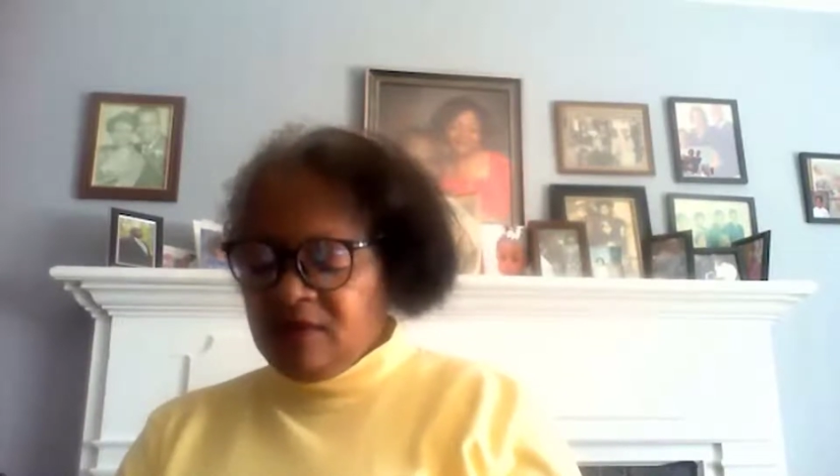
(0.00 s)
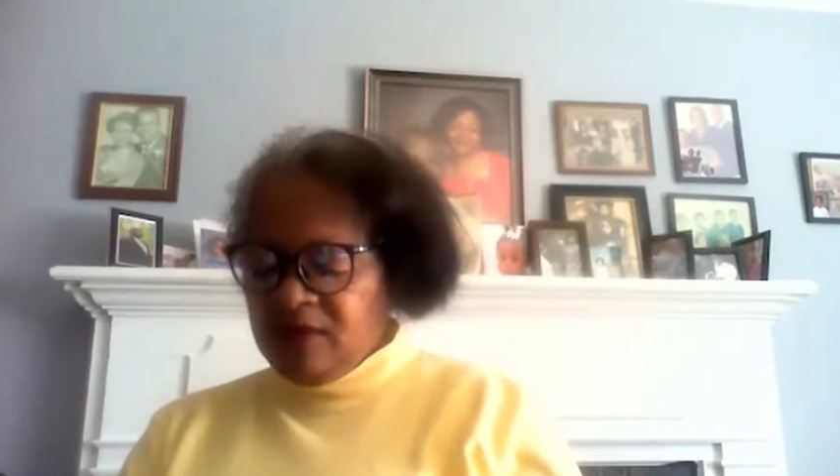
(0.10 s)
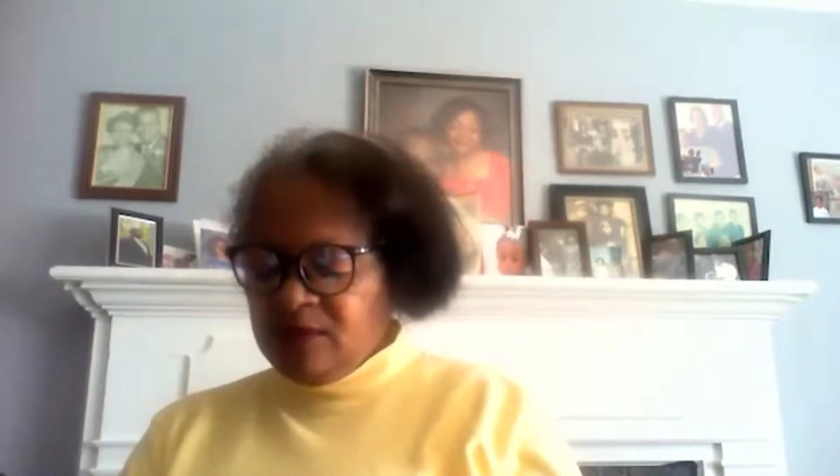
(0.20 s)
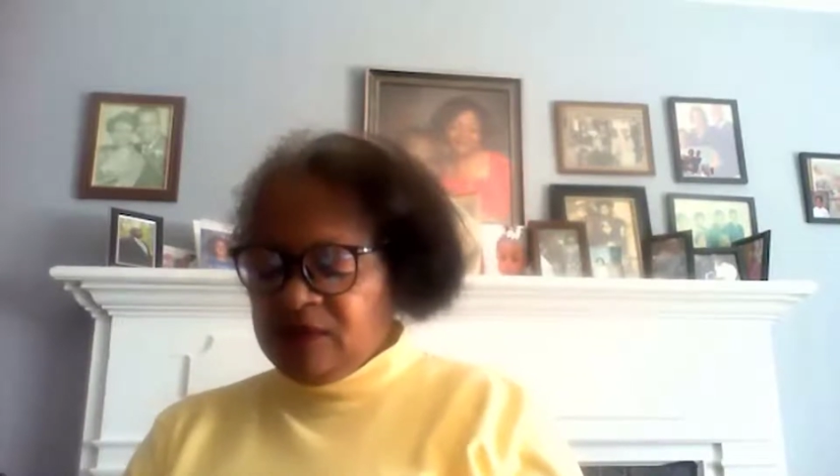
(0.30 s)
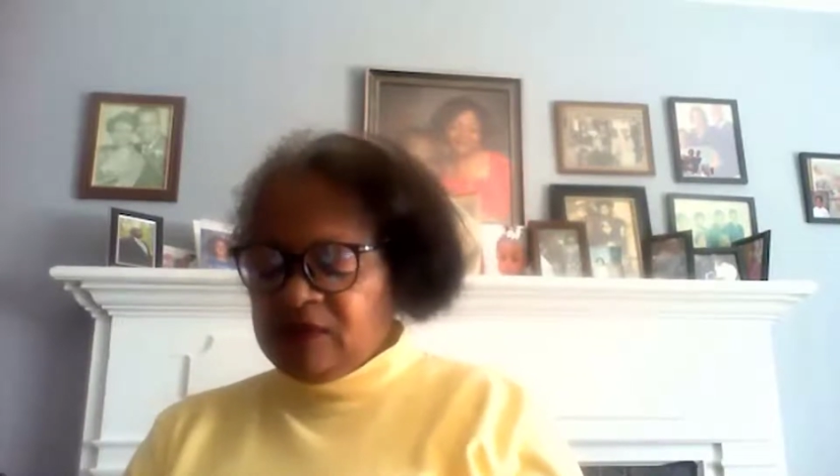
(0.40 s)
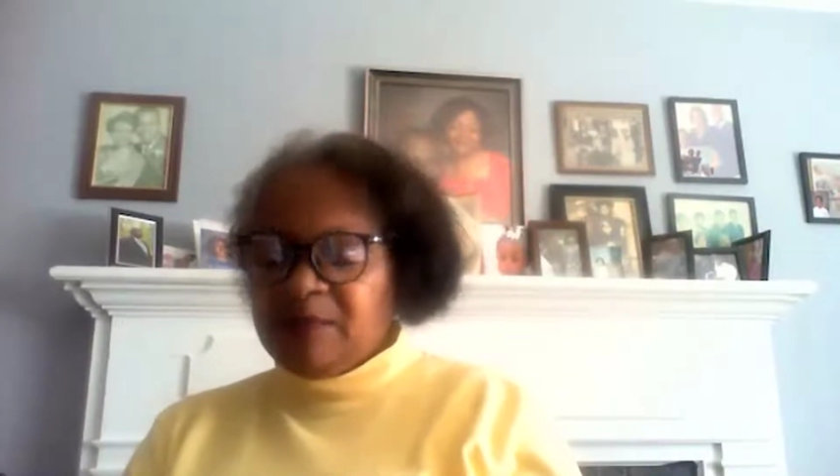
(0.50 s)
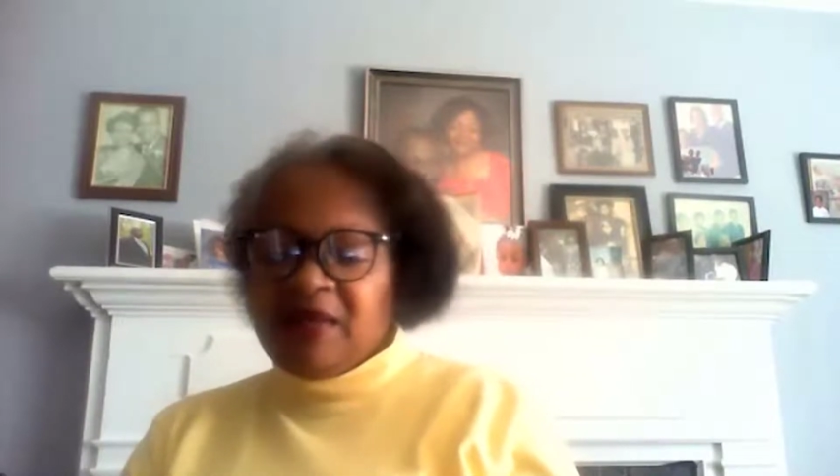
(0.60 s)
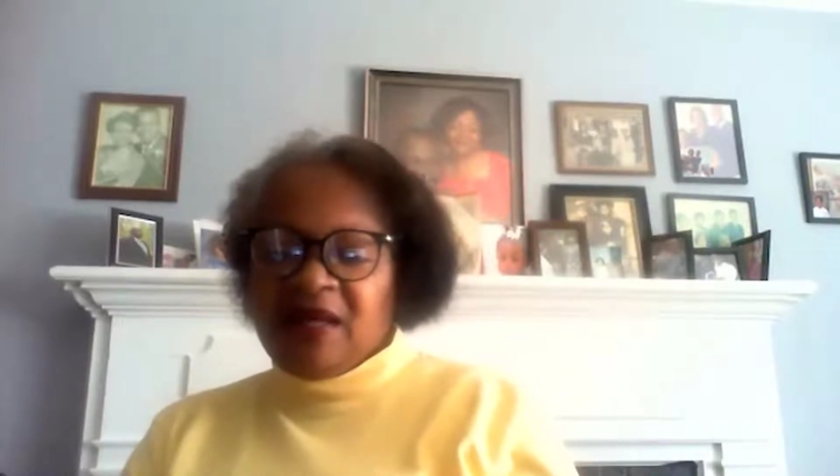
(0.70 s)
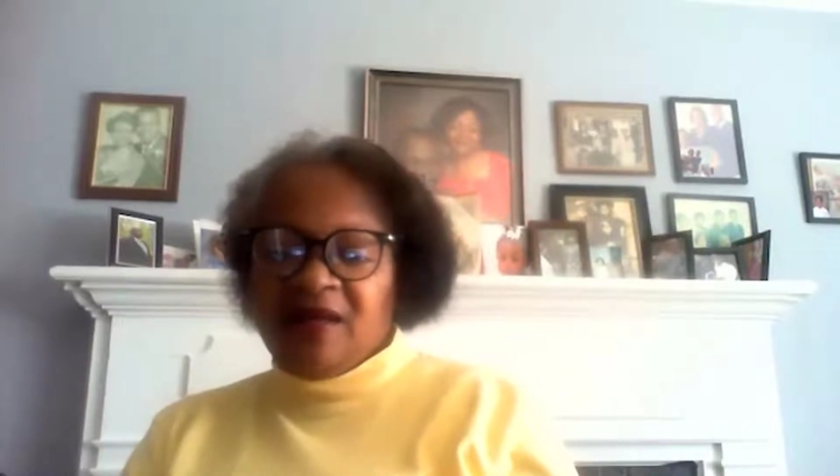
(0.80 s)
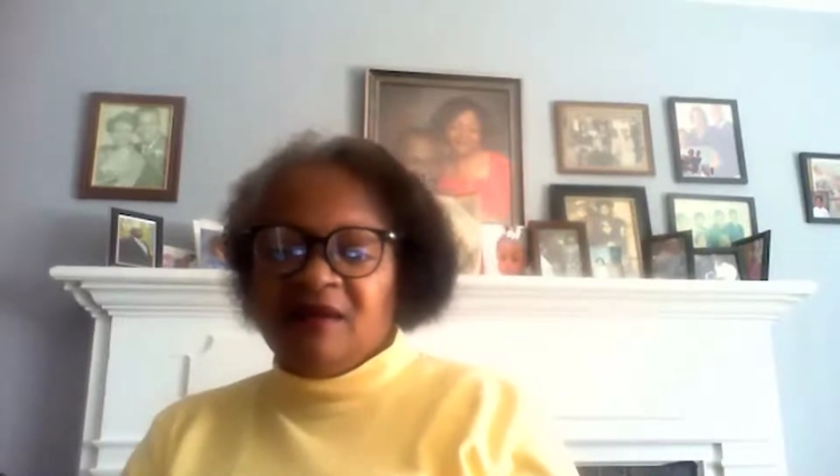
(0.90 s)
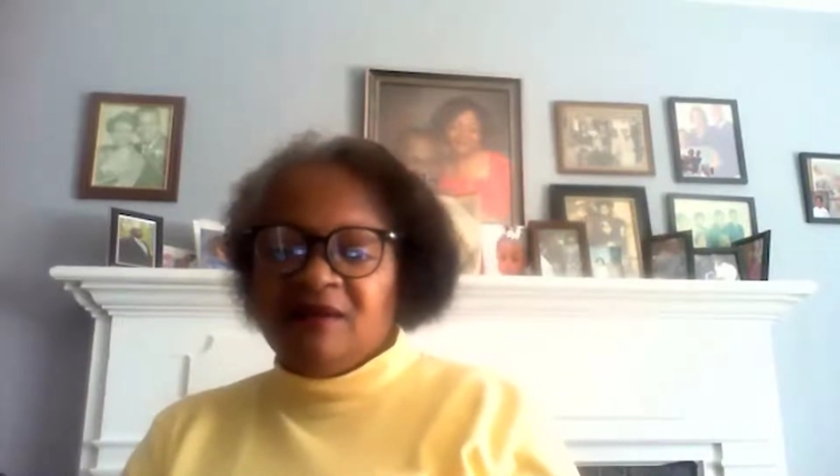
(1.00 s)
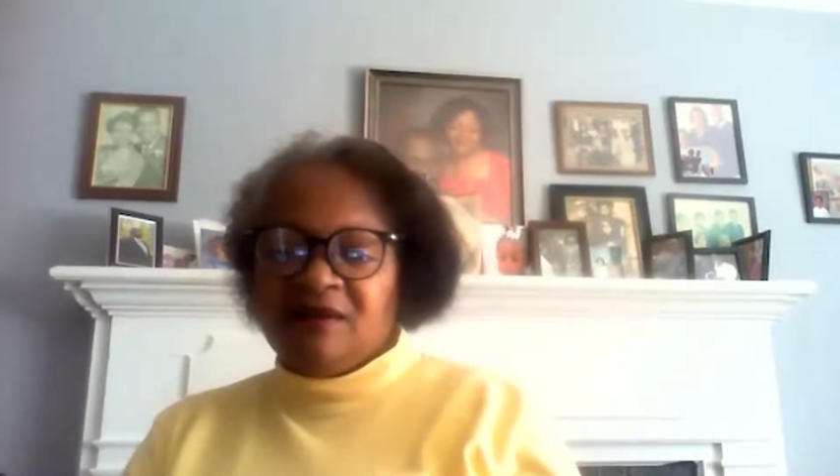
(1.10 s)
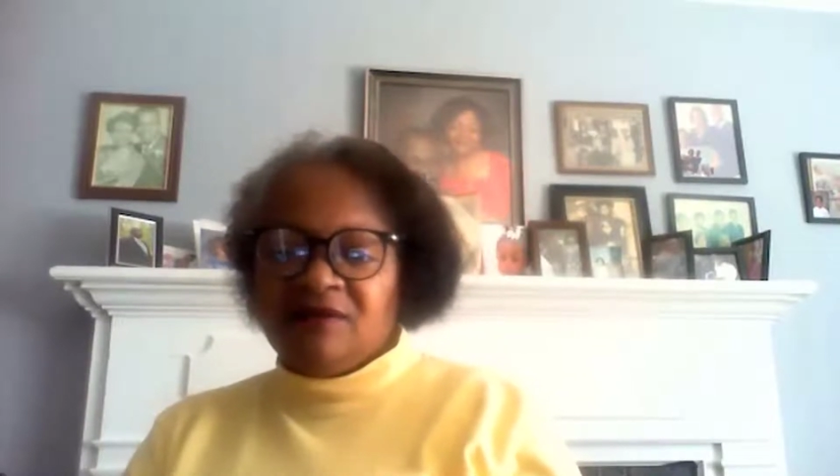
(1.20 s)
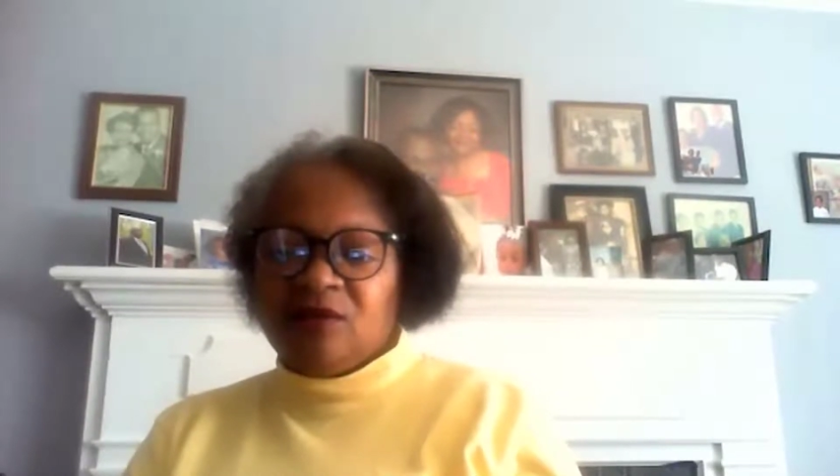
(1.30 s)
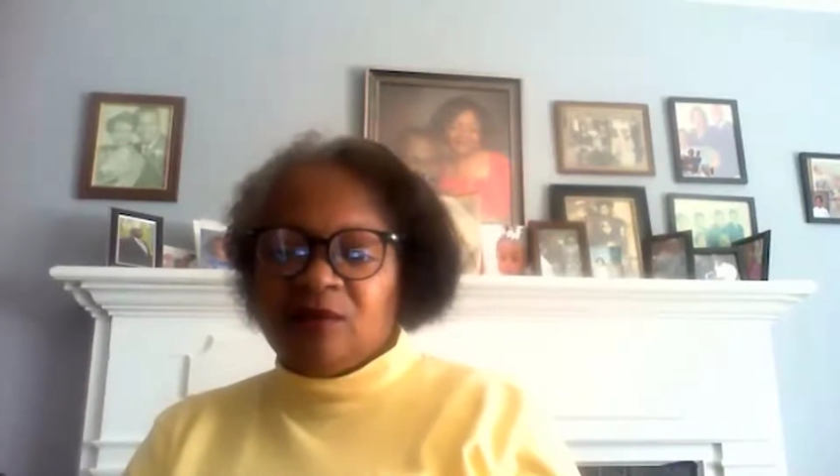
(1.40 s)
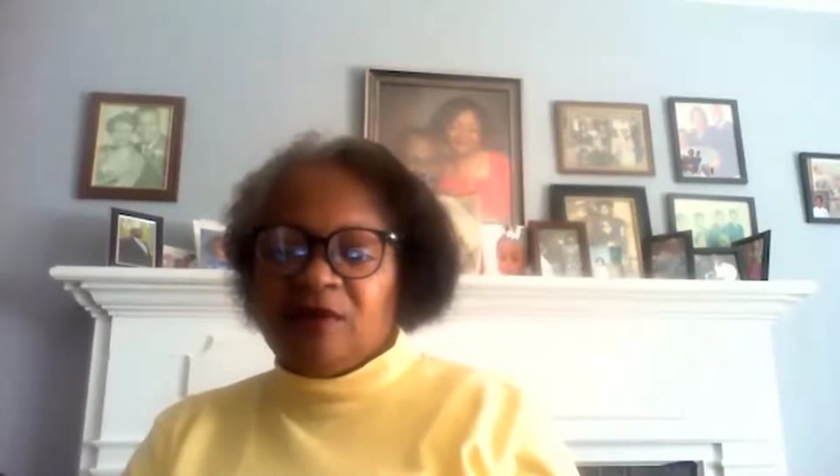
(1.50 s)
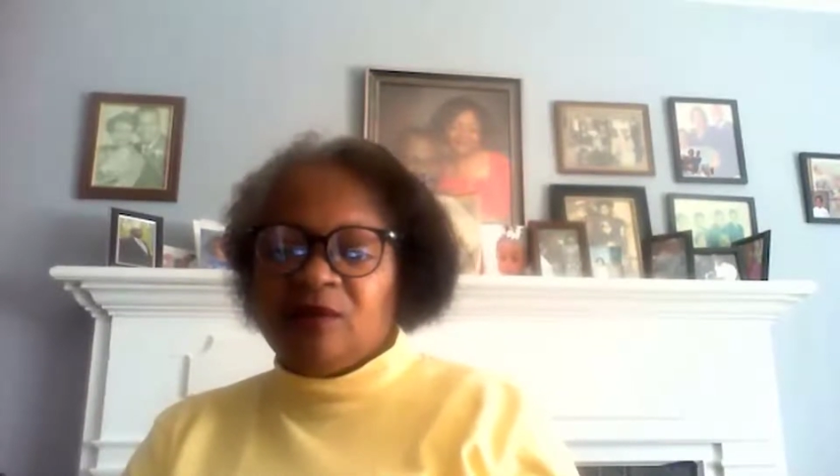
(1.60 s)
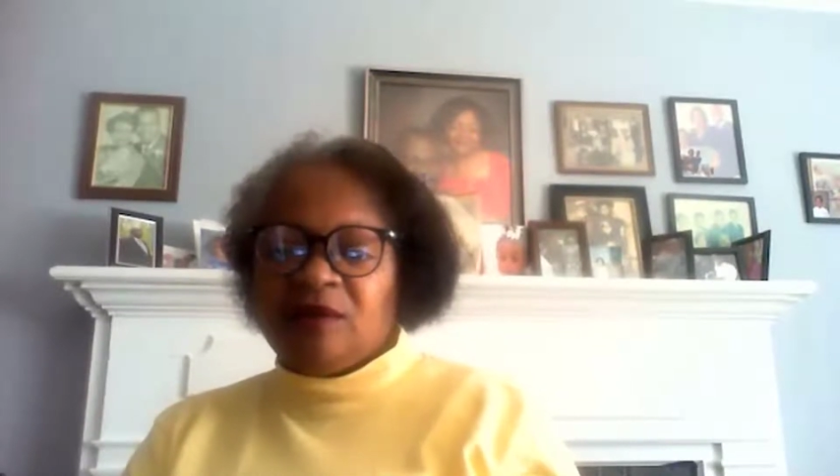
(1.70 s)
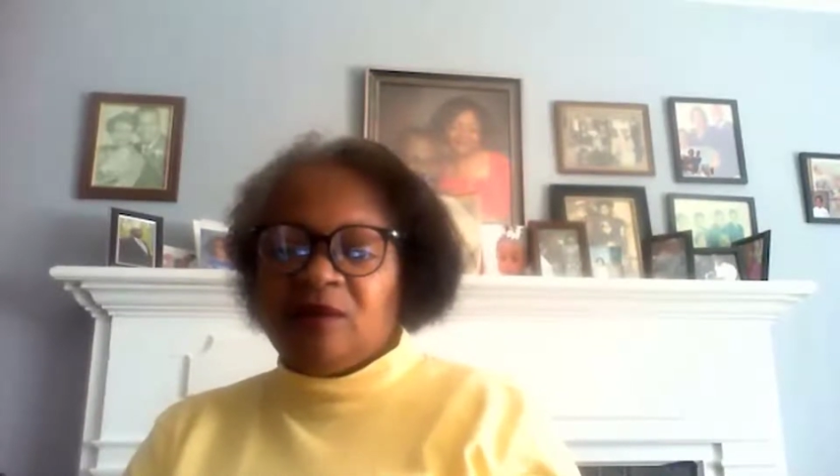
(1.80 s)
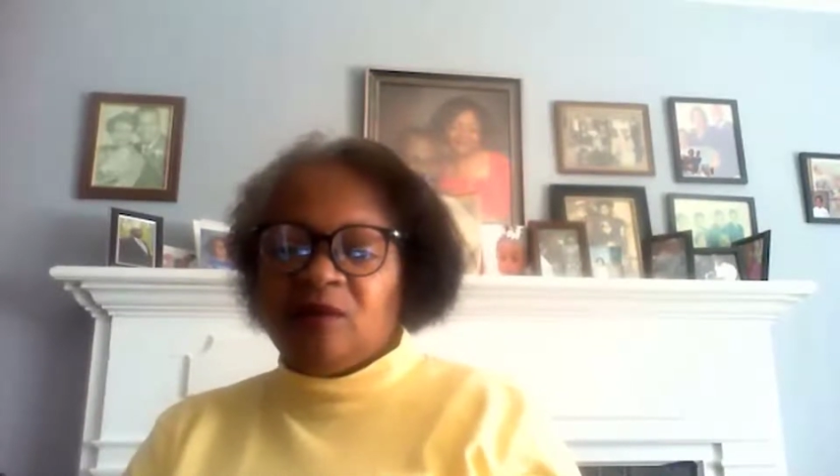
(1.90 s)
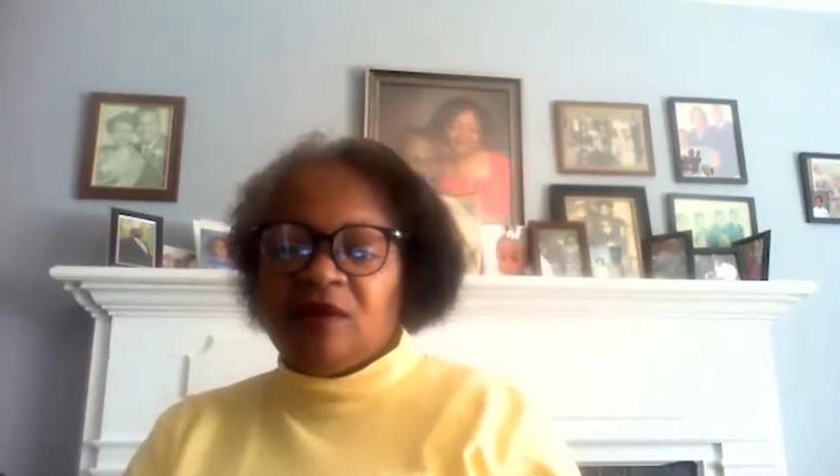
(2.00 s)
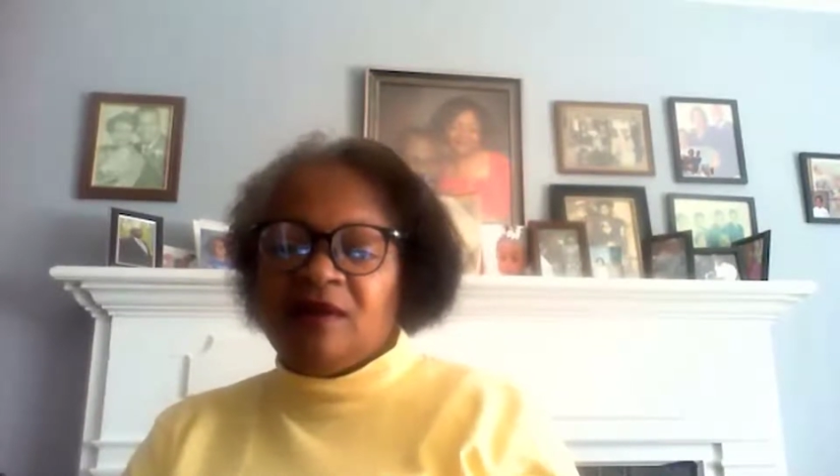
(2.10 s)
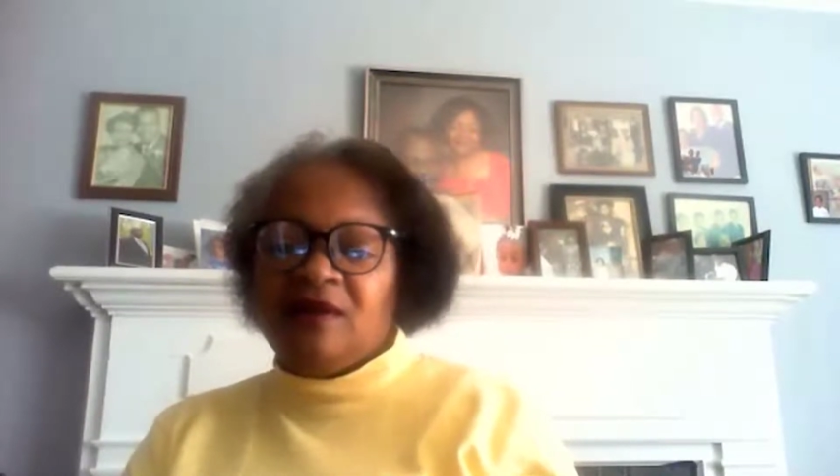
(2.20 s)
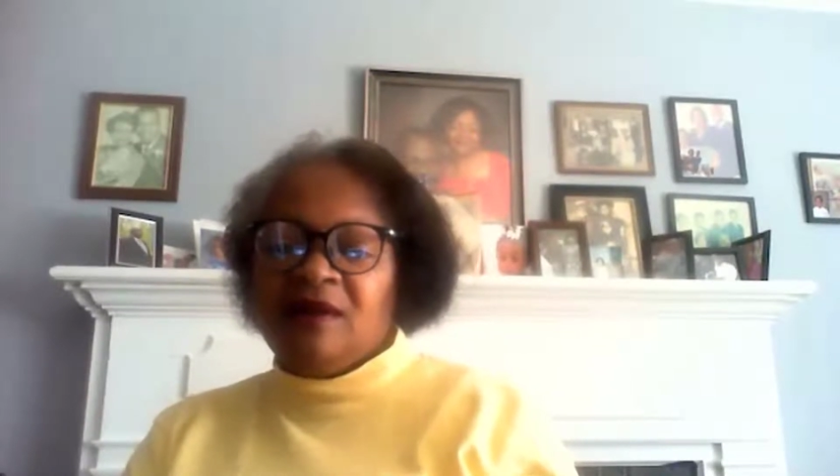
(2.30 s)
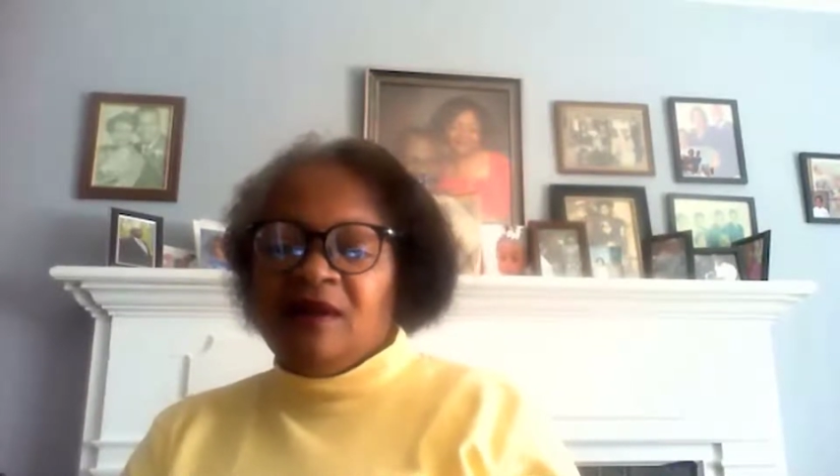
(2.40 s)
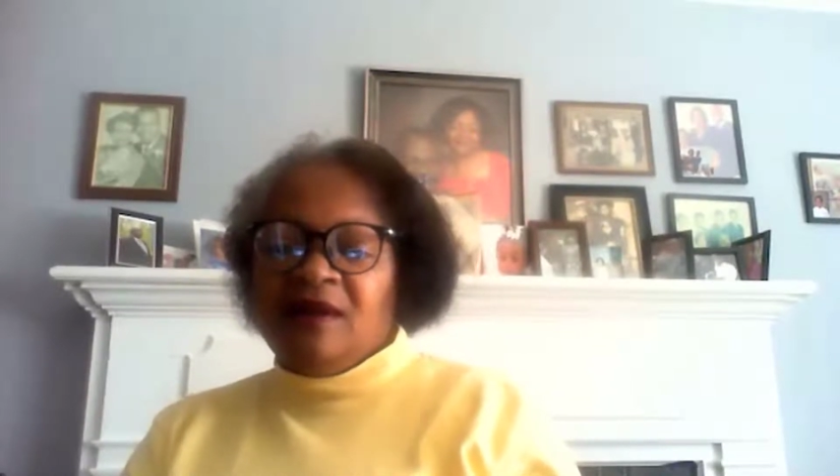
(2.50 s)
it was in May of 2021,